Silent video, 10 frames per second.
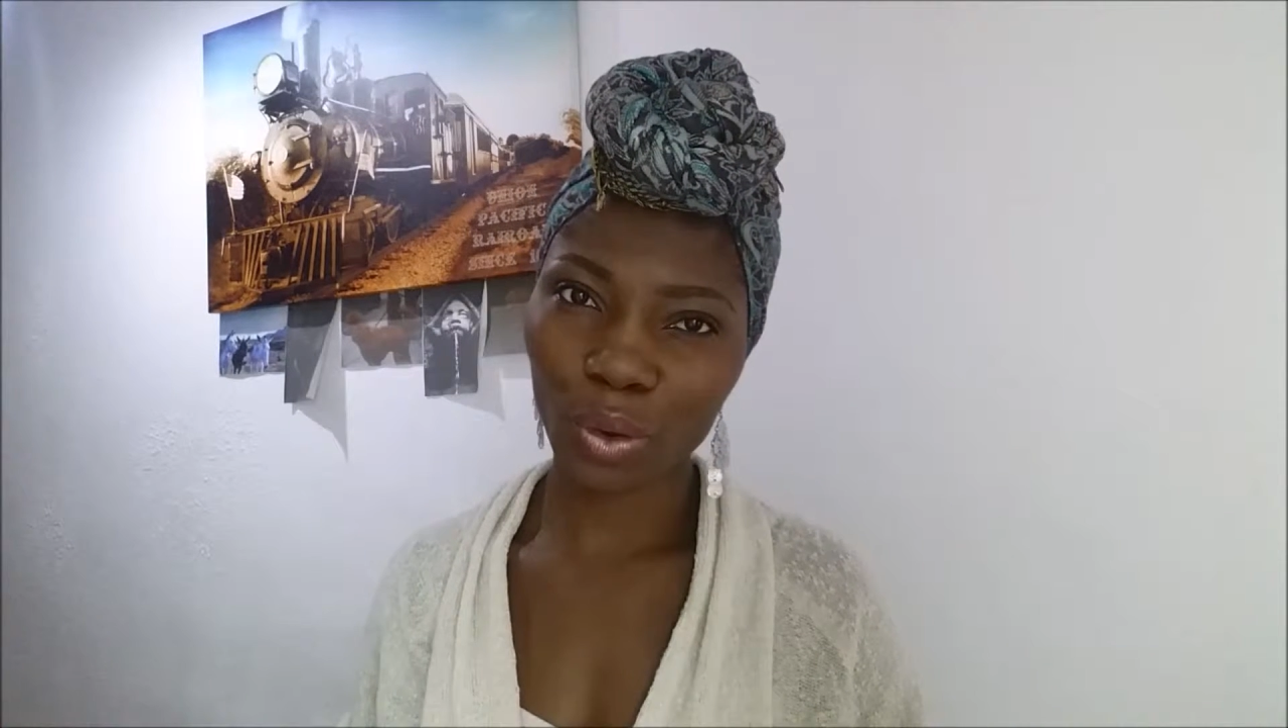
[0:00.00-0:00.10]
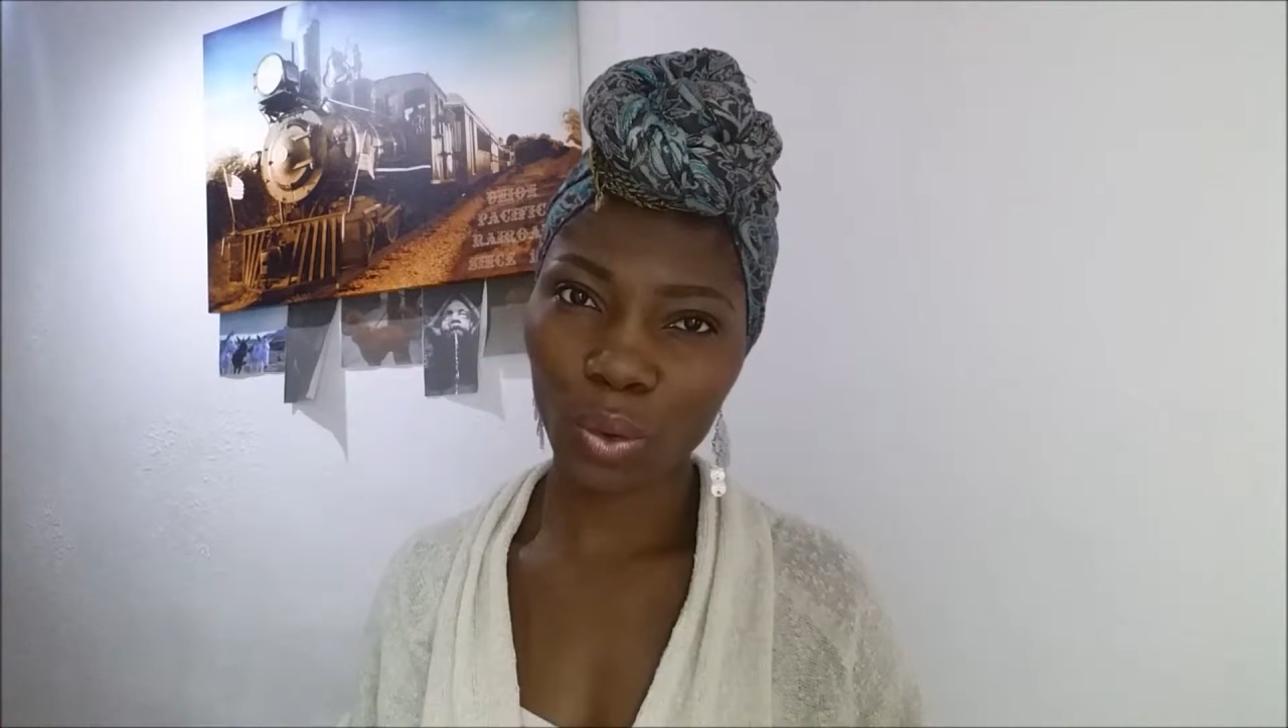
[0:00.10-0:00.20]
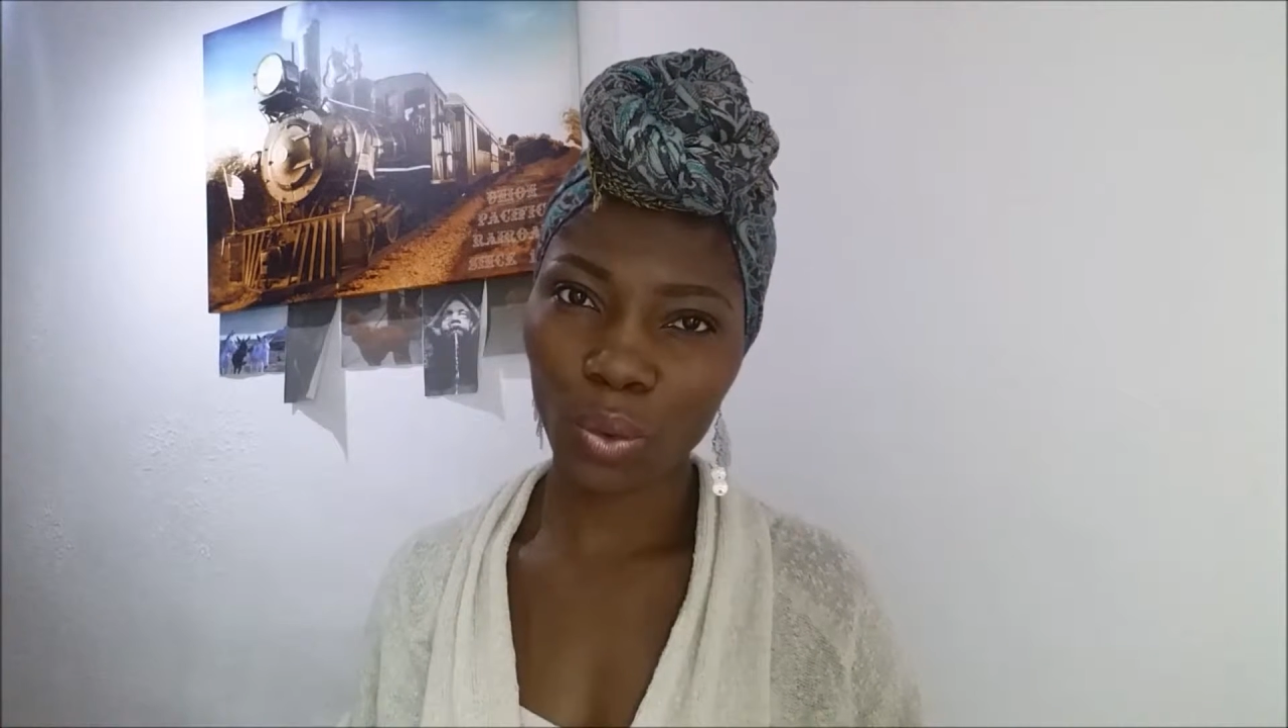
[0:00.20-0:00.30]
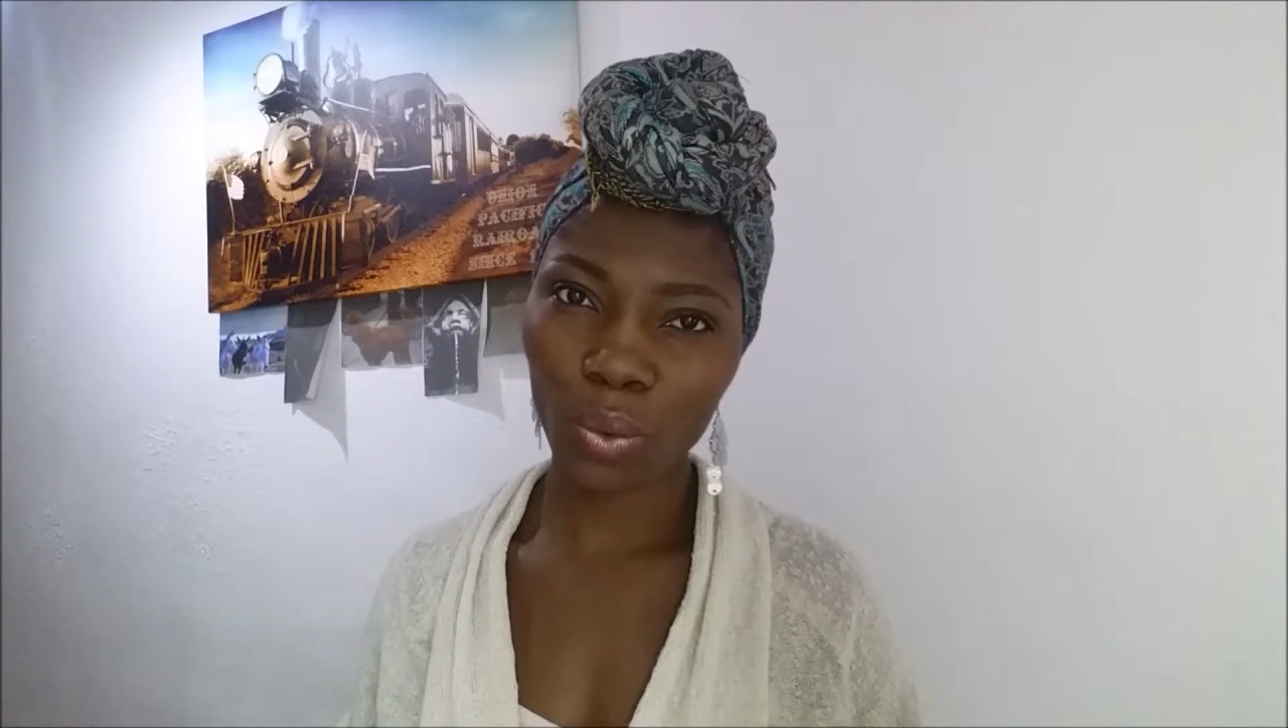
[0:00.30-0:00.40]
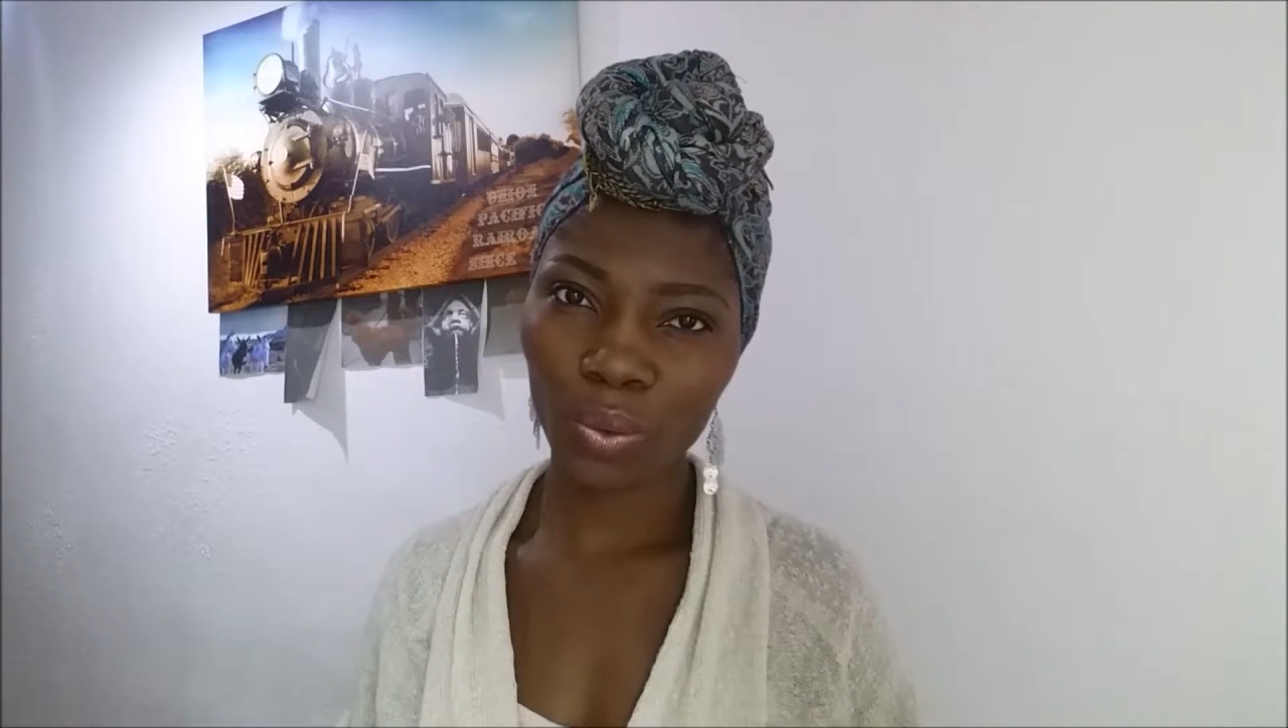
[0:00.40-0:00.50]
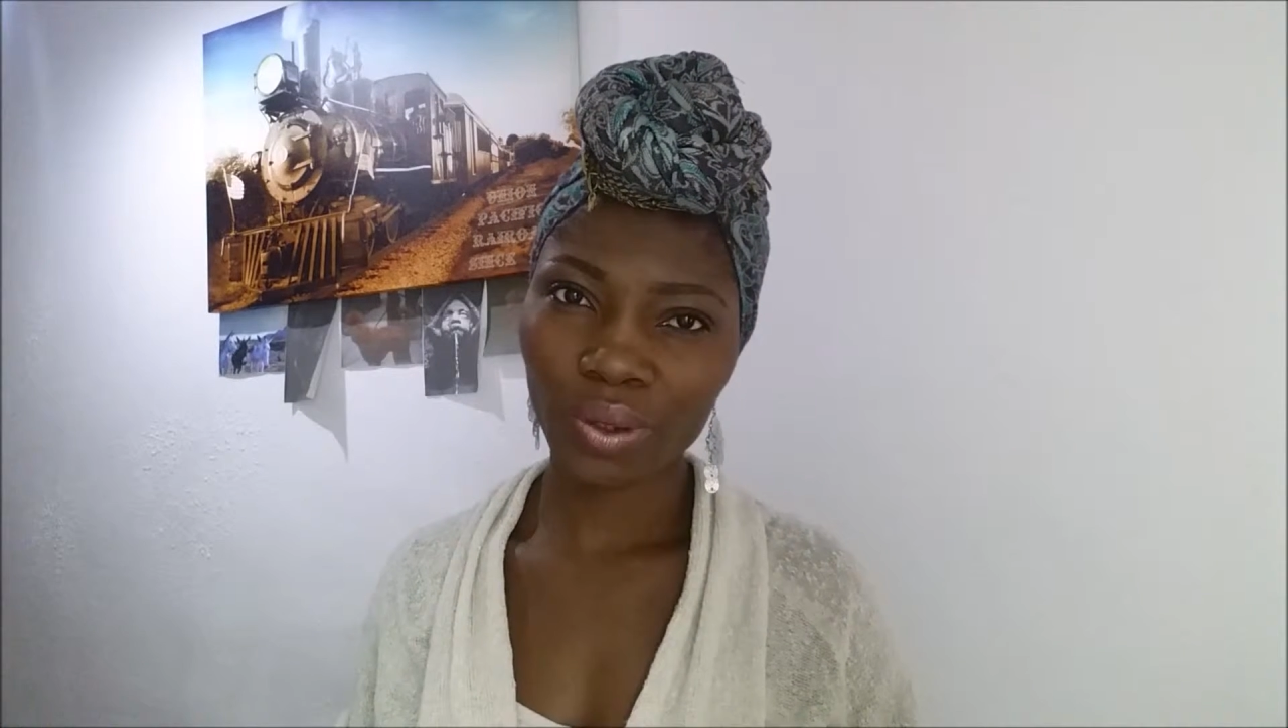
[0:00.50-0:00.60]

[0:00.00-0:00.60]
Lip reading: go.